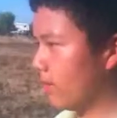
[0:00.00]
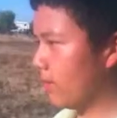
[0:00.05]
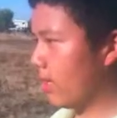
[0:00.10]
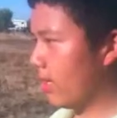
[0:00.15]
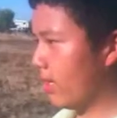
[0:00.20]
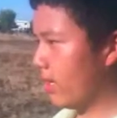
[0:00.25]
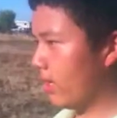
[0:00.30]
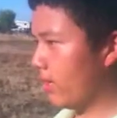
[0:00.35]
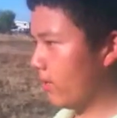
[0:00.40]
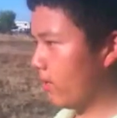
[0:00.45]

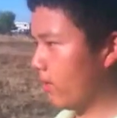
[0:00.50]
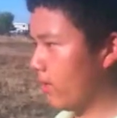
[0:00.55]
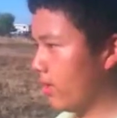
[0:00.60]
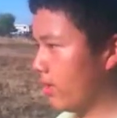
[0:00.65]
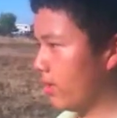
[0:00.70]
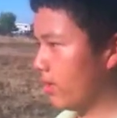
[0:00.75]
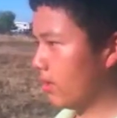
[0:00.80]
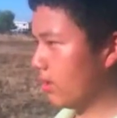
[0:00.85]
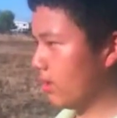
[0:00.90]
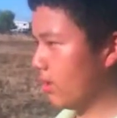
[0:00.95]
can
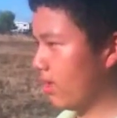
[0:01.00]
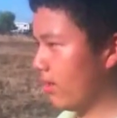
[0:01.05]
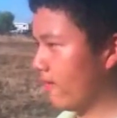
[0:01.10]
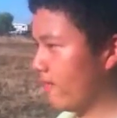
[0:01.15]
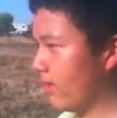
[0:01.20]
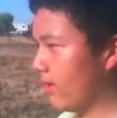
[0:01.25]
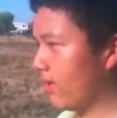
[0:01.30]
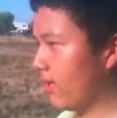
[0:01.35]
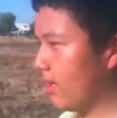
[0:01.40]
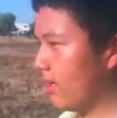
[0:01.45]
anyone live
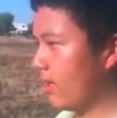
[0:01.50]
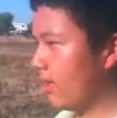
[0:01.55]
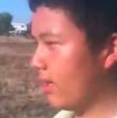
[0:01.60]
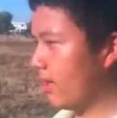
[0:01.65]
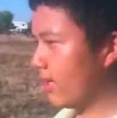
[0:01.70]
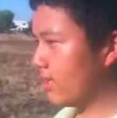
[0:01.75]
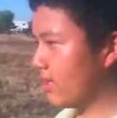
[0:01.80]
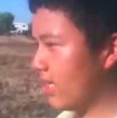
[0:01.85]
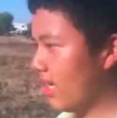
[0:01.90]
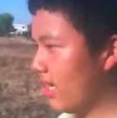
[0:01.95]
me,
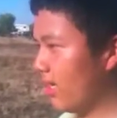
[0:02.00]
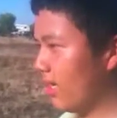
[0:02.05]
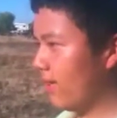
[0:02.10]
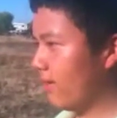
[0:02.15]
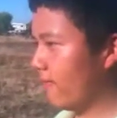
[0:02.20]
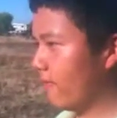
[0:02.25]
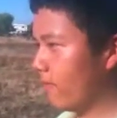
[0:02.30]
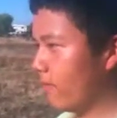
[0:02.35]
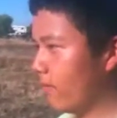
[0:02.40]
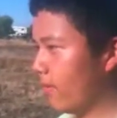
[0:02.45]
as I
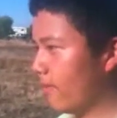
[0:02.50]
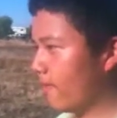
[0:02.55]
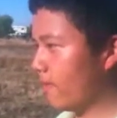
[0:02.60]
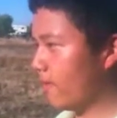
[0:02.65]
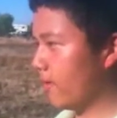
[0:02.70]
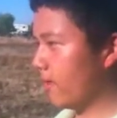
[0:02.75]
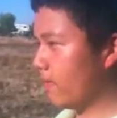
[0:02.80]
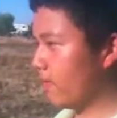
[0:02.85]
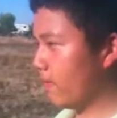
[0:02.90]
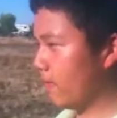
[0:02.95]
live with
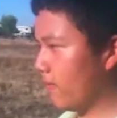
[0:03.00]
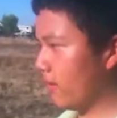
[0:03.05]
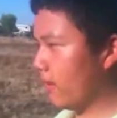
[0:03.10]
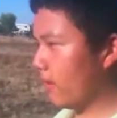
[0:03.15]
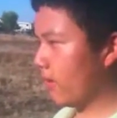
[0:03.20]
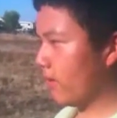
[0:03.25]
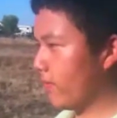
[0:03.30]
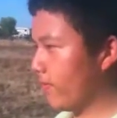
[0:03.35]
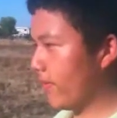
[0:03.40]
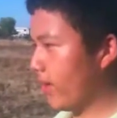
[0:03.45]
evil
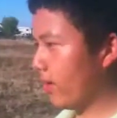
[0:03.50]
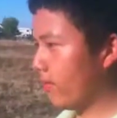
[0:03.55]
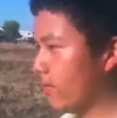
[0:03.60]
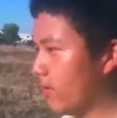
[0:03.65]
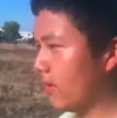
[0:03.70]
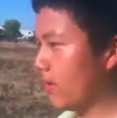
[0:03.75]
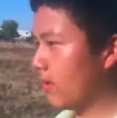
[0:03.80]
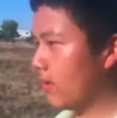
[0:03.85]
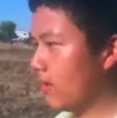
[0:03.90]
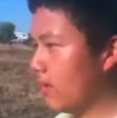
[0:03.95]
all about me.